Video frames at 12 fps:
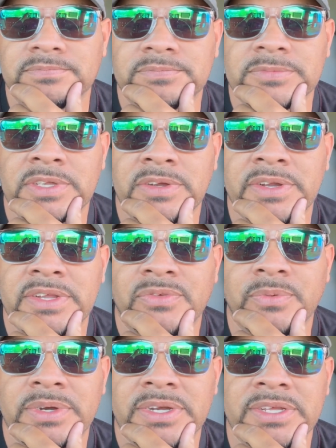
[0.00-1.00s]
it is
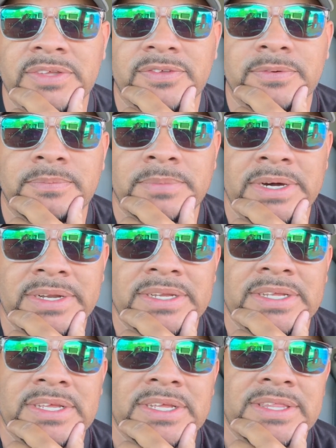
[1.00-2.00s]
what it is. But
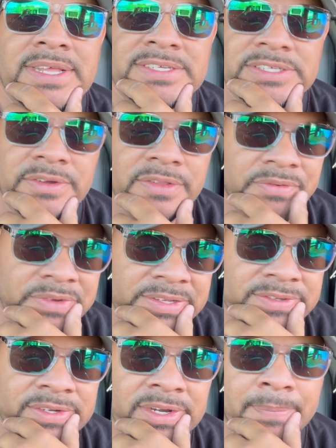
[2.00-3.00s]
that's another
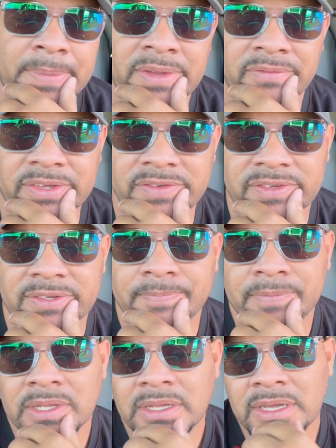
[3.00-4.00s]
reason, and the main reason.
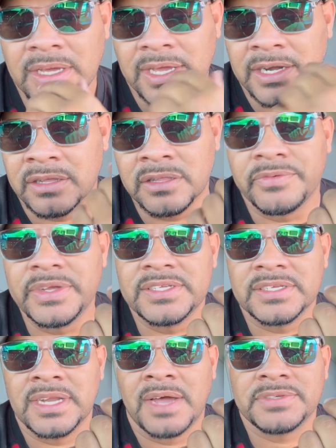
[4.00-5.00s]
And another
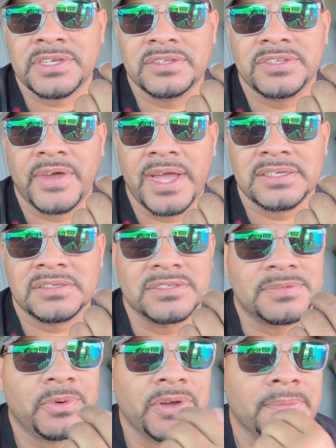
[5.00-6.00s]
reason, I was talking to Ashley
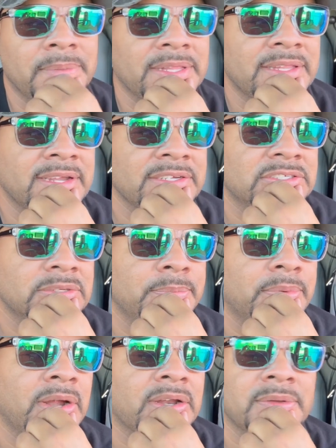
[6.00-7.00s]
this morning about that, and she
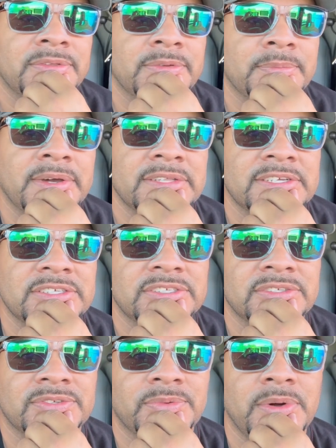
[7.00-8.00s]
brought out to my
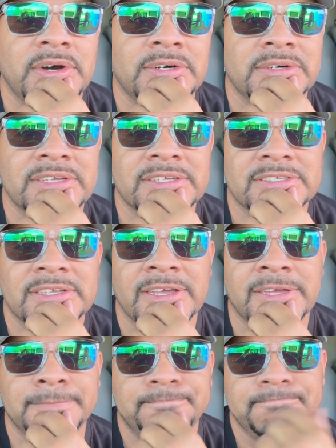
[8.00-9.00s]
attention as well, is that